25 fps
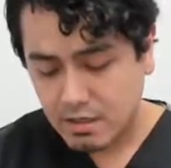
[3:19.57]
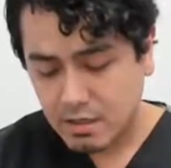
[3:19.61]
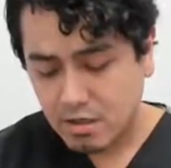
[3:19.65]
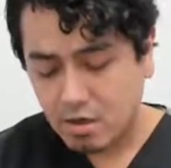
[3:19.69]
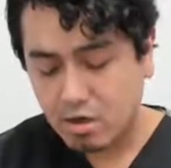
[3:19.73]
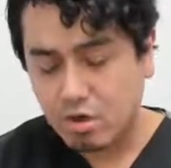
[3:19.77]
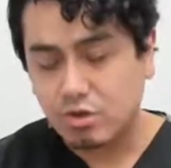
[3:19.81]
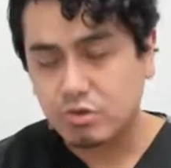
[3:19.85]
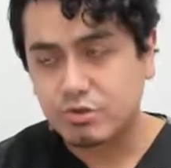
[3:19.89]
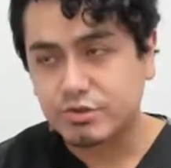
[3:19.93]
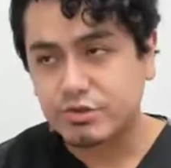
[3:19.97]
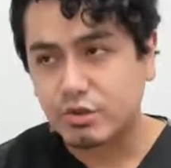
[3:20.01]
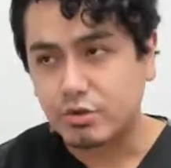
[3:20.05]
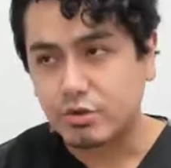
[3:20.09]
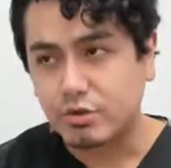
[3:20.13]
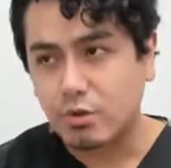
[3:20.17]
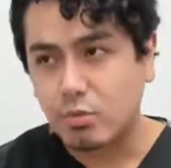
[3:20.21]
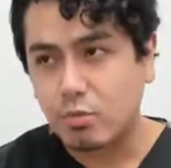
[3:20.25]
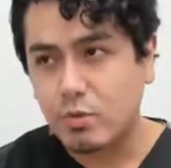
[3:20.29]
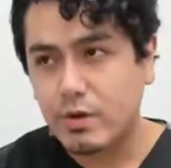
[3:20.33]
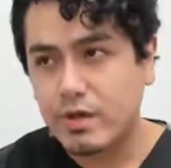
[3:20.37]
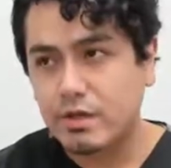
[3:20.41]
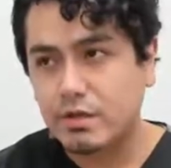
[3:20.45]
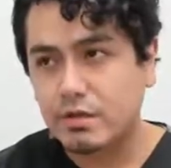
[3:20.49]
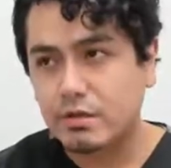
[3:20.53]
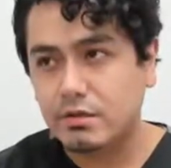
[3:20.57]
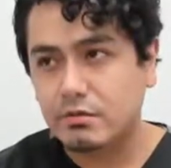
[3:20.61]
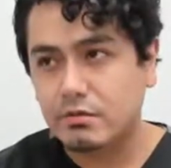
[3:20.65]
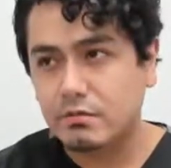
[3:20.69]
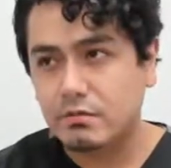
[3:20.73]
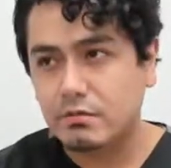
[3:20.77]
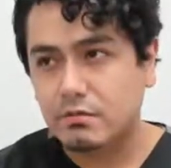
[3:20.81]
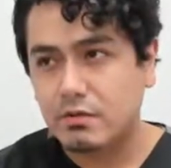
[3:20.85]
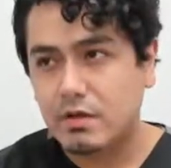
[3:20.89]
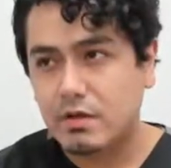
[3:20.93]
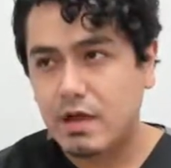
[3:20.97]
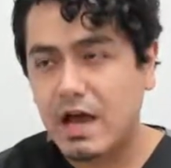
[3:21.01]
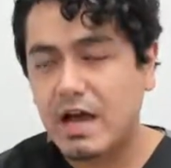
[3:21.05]
Also, the way
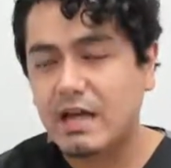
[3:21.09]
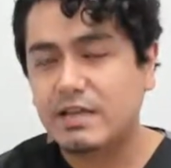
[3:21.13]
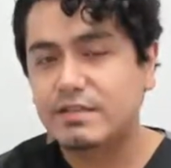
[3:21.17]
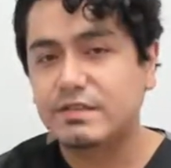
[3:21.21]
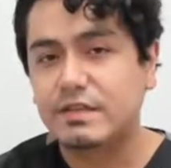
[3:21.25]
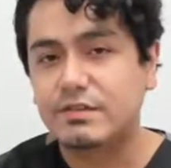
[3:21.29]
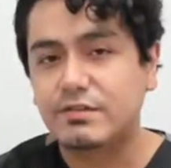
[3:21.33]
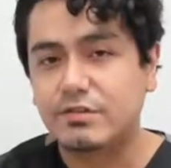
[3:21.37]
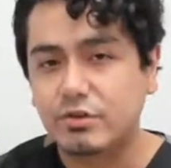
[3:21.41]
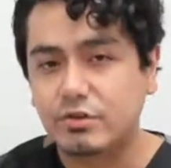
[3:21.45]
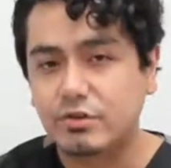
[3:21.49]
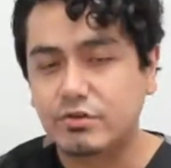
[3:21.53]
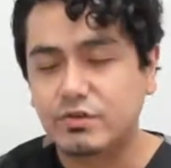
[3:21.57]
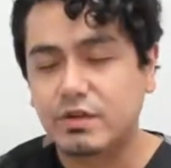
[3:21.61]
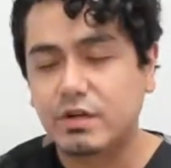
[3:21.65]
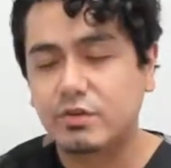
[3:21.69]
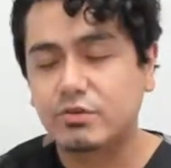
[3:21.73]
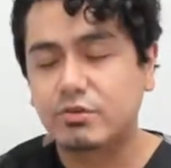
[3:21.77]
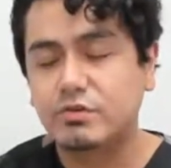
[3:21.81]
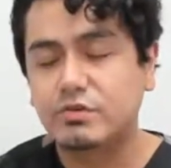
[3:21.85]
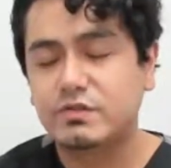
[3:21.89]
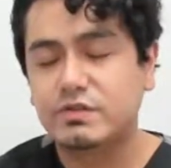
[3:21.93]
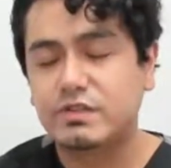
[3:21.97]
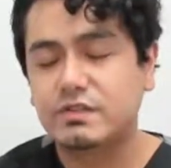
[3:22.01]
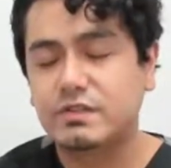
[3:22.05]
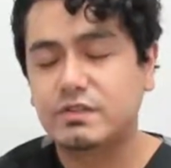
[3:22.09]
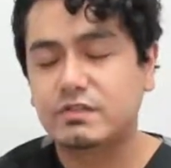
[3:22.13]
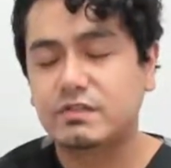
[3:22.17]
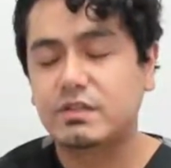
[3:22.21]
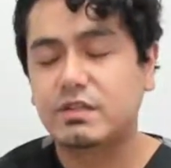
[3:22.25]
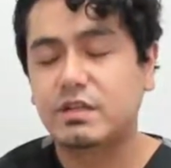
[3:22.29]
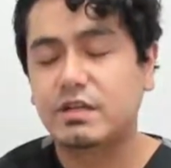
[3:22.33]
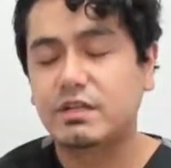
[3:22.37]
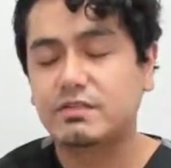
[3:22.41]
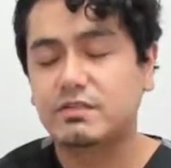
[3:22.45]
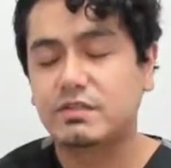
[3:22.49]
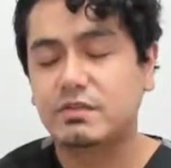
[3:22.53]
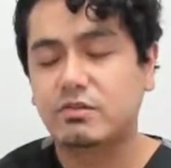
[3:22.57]
I tend to use, and I'll use this as a
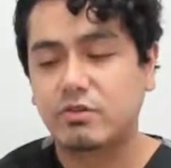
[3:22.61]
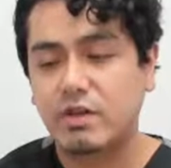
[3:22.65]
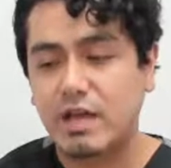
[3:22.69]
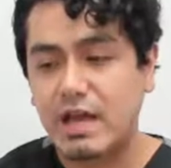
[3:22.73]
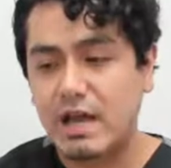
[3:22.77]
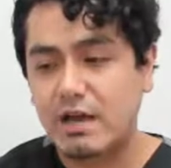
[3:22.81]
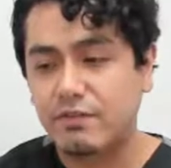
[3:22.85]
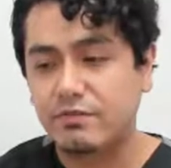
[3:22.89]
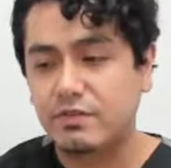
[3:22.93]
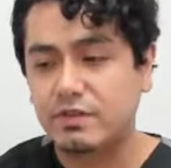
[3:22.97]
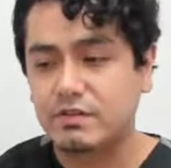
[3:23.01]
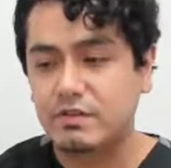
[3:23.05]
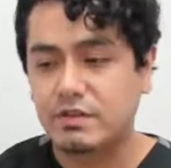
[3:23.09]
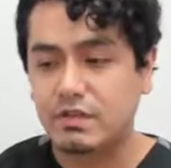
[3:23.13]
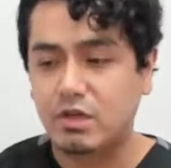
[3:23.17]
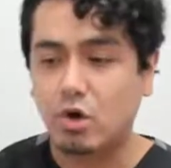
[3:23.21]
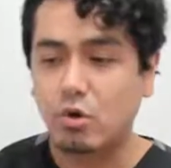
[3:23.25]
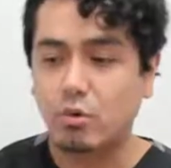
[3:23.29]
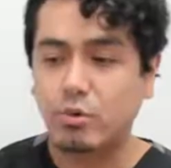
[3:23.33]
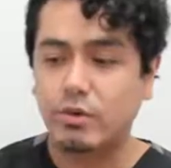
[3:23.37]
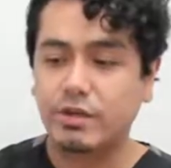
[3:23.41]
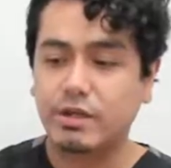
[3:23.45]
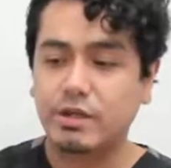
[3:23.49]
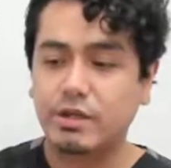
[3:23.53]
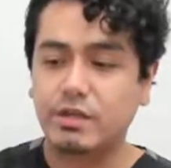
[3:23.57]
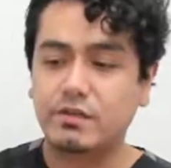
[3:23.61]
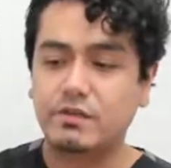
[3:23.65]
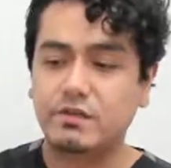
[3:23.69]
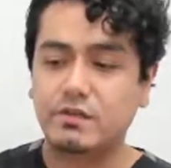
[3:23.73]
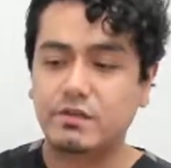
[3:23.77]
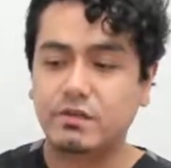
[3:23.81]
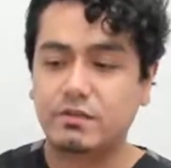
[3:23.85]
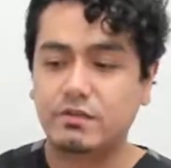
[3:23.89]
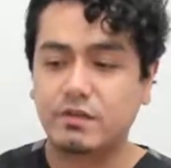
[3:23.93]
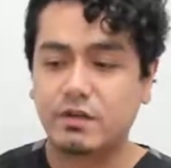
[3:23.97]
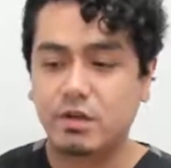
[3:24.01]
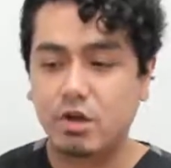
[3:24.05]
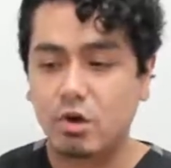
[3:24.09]
nice little caveat to go
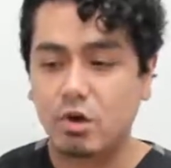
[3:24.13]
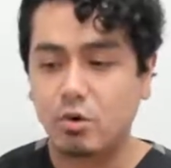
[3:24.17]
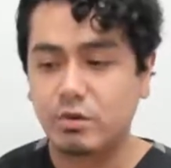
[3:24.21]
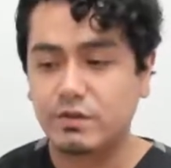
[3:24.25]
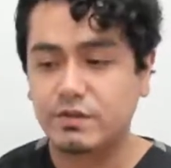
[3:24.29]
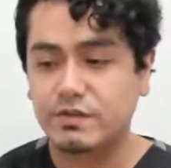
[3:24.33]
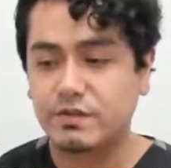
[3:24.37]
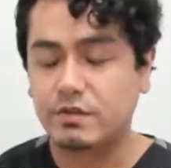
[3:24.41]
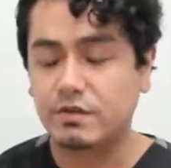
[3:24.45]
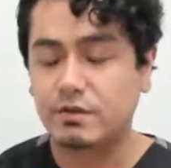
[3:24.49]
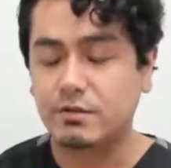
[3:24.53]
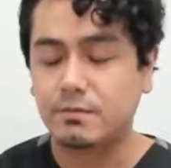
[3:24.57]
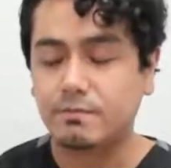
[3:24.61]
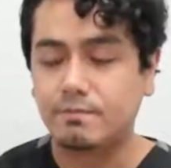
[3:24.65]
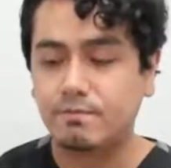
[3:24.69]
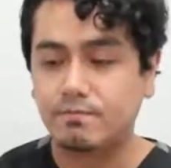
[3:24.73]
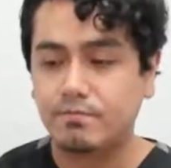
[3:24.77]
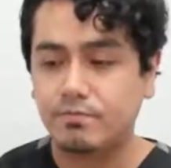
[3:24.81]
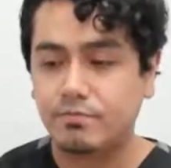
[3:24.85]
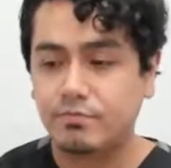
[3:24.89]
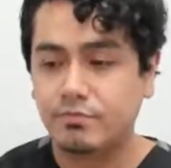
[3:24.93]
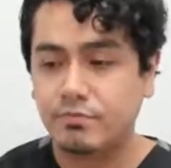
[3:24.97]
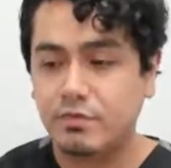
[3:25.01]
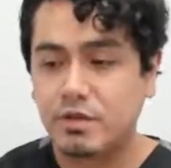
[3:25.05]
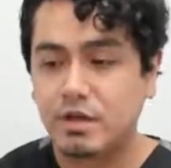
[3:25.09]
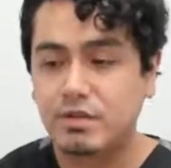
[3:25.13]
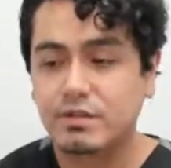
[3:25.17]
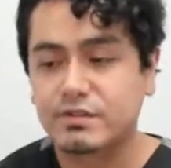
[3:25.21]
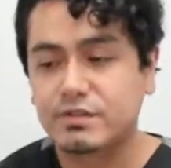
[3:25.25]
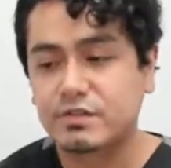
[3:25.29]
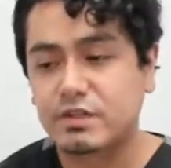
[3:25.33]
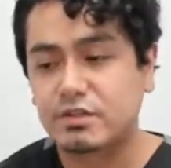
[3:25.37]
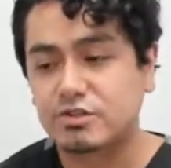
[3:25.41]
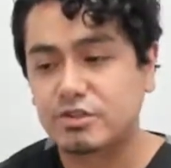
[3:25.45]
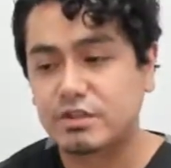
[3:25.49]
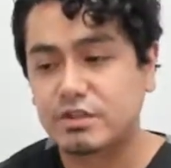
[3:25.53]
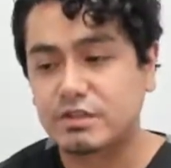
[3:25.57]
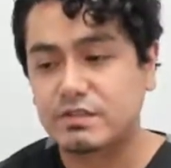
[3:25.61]
into a
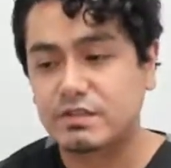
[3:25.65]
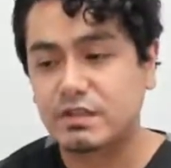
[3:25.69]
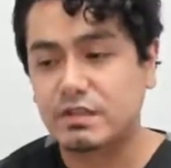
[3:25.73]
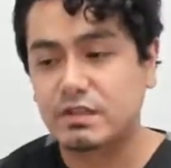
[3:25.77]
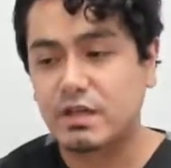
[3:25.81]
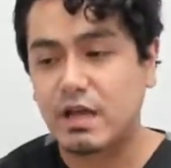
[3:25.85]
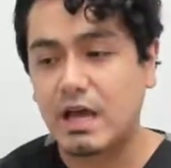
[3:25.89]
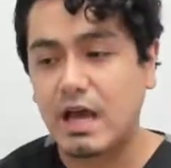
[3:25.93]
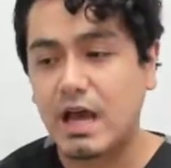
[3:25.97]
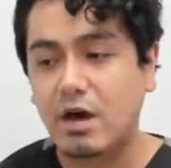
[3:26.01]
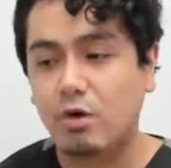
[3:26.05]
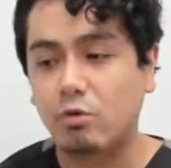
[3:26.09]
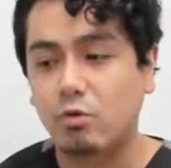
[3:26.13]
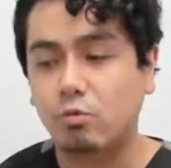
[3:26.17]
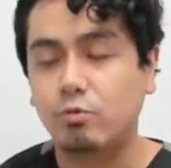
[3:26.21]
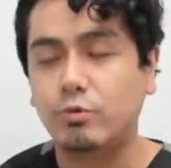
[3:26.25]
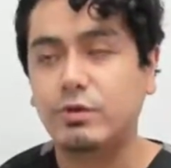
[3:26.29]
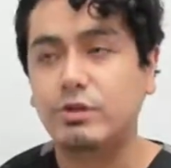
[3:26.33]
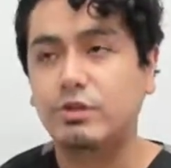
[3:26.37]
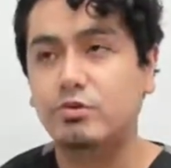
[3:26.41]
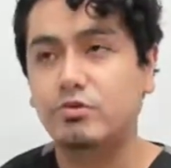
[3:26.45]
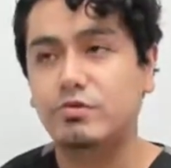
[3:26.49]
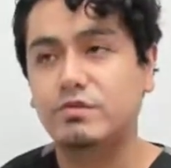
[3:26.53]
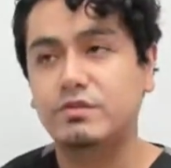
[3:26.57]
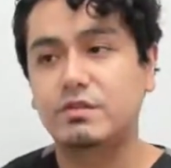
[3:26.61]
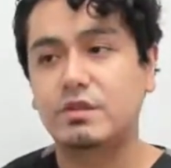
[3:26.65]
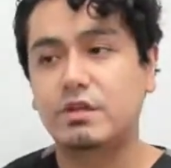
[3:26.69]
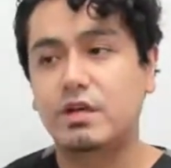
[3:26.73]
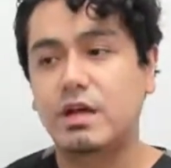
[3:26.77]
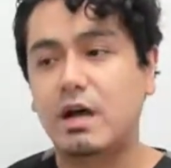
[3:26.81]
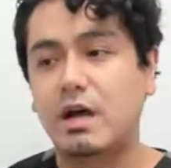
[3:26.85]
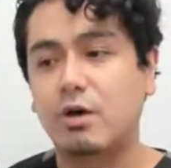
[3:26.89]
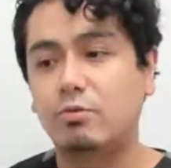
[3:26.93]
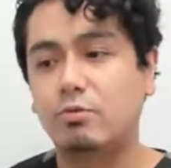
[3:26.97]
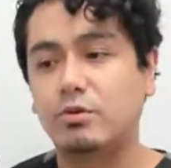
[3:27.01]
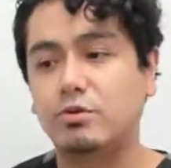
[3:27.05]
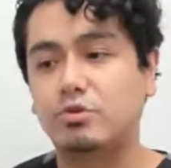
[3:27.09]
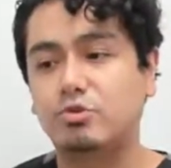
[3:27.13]
discussion as to how we use
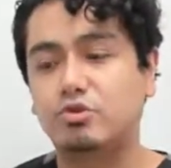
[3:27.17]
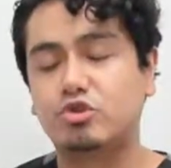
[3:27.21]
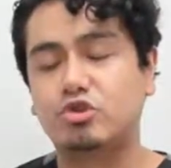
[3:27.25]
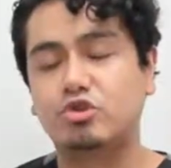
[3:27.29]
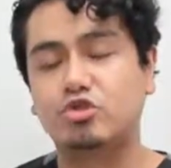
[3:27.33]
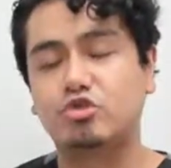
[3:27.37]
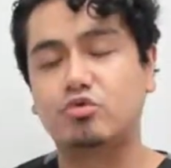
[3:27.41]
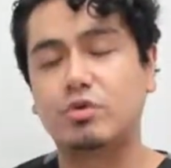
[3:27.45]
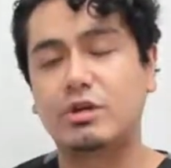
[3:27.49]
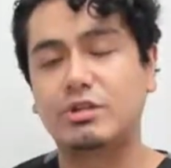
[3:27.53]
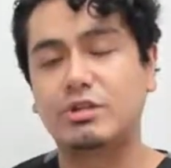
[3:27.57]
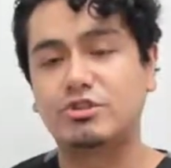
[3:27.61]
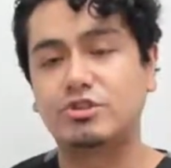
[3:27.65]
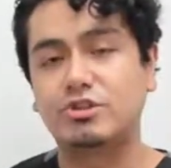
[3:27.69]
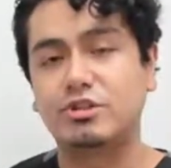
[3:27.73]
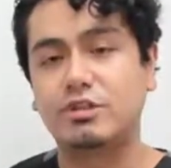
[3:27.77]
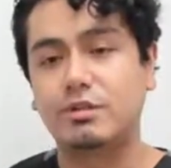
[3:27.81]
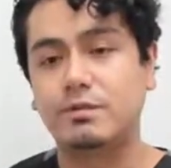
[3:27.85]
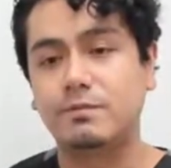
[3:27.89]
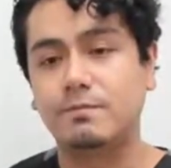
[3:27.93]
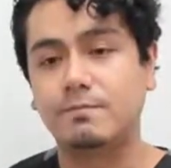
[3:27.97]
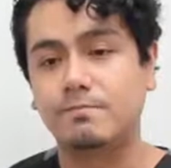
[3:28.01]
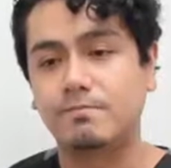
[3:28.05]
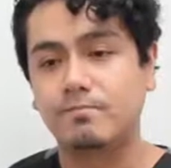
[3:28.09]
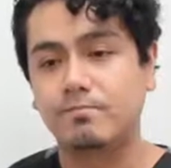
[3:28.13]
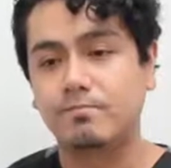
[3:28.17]
stretching